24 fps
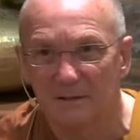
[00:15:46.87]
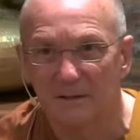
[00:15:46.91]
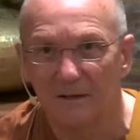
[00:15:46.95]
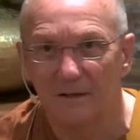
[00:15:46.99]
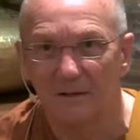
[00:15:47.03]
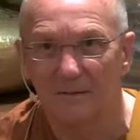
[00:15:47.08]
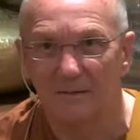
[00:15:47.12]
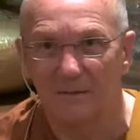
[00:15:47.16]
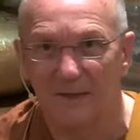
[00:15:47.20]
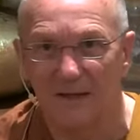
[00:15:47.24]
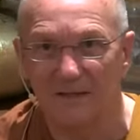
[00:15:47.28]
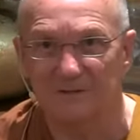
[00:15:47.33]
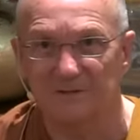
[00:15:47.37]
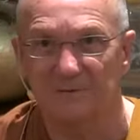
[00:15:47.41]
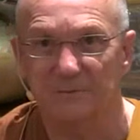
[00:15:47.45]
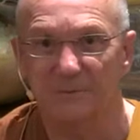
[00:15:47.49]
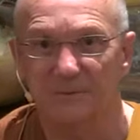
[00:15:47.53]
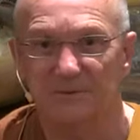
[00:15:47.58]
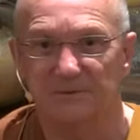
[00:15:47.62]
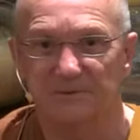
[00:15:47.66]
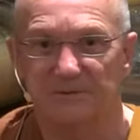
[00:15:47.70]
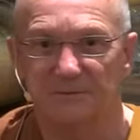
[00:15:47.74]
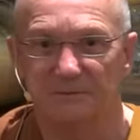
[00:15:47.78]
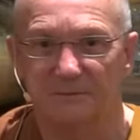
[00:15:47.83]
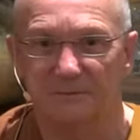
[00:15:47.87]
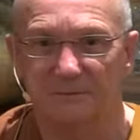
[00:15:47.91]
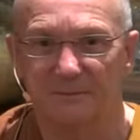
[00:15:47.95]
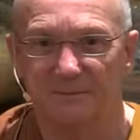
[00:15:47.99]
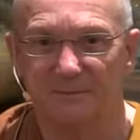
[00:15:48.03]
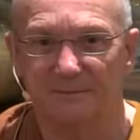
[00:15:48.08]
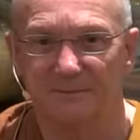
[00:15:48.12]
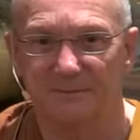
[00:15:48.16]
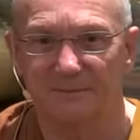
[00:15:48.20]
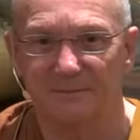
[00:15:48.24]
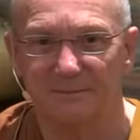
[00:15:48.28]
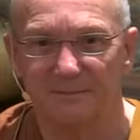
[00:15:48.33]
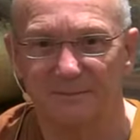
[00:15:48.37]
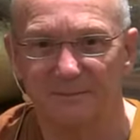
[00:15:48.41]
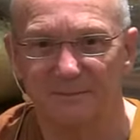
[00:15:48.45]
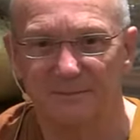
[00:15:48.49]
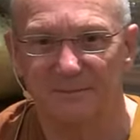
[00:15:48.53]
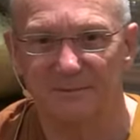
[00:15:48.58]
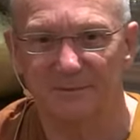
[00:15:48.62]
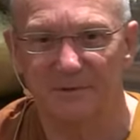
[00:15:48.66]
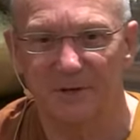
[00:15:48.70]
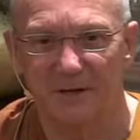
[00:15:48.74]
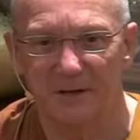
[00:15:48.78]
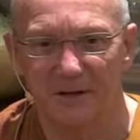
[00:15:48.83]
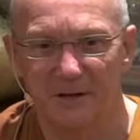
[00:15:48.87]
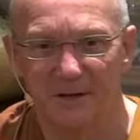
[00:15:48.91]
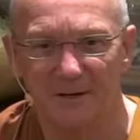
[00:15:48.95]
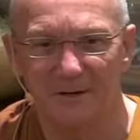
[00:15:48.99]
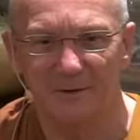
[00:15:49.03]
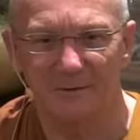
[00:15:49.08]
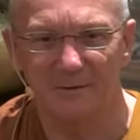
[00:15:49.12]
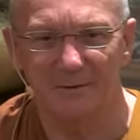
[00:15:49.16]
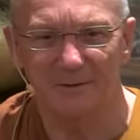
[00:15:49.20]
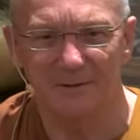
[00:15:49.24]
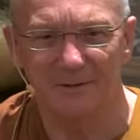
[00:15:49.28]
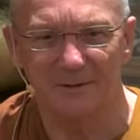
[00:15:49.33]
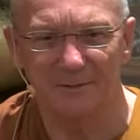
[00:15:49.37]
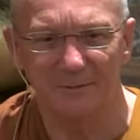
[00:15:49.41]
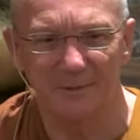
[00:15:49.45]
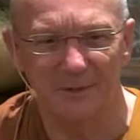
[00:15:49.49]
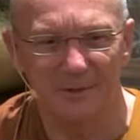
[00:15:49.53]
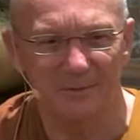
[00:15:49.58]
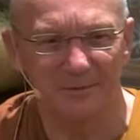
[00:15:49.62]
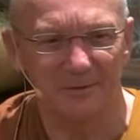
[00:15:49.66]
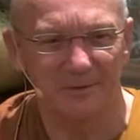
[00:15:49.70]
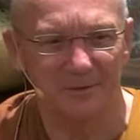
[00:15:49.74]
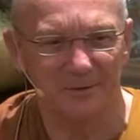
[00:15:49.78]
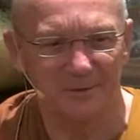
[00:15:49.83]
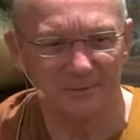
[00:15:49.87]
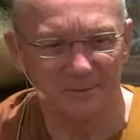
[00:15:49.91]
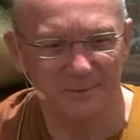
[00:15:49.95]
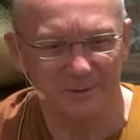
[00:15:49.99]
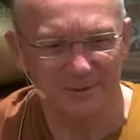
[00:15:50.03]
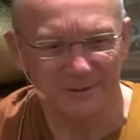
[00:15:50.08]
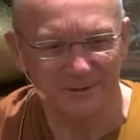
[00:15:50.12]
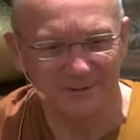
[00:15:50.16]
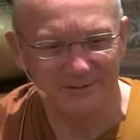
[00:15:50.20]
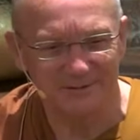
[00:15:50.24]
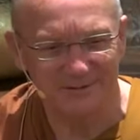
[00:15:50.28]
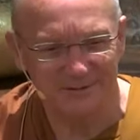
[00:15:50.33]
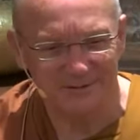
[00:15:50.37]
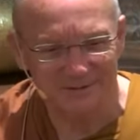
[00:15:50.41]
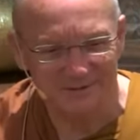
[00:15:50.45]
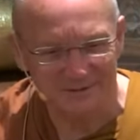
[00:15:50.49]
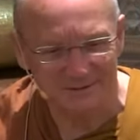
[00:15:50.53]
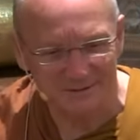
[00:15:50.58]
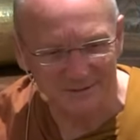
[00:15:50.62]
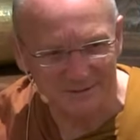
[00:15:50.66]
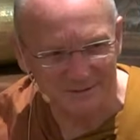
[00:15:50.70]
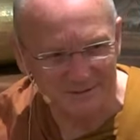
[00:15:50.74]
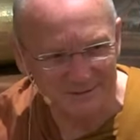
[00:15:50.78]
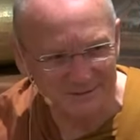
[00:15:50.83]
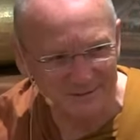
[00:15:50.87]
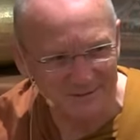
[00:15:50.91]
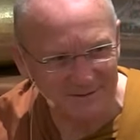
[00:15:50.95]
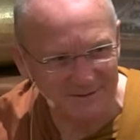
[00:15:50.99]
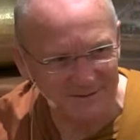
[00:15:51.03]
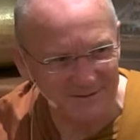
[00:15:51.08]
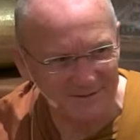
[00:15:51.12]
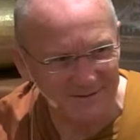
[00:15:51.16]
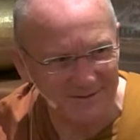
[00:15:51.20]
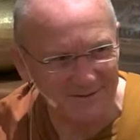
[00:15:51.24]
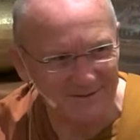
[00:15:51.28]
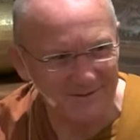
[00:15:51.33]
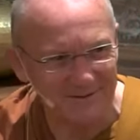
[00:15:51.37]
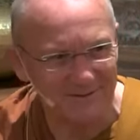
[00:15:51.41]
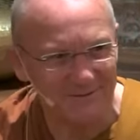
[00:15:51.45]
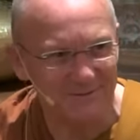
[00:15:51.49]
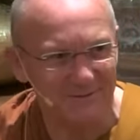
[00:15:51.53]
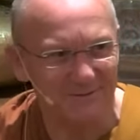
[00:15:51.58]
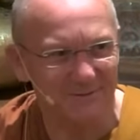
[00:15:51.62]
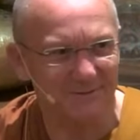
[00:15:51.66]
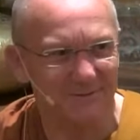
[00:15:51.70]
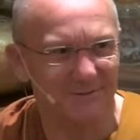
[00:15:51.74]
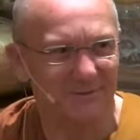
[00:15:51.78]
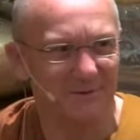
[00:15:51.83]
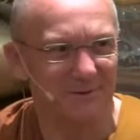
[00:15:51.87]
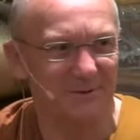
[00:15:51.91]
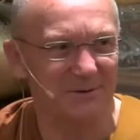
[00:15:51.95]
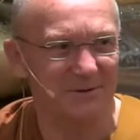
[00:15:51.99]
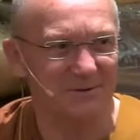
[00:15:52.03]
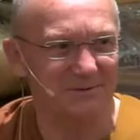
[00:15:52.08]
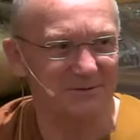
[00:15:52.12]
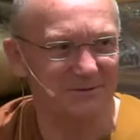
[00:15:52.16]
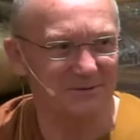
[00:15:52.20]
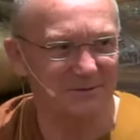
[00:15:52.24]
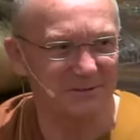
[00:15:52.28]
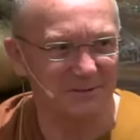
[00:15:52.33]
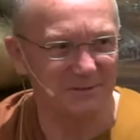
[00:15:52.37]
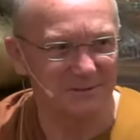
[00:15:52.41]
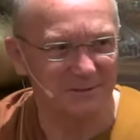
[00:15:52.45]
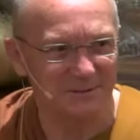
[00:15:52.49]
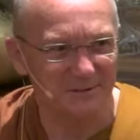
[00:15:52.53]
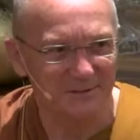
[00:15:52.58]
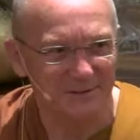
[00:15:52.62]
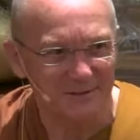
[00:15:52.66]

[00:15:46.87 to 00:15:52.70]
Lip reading: That's what's tiring about human existence. This constant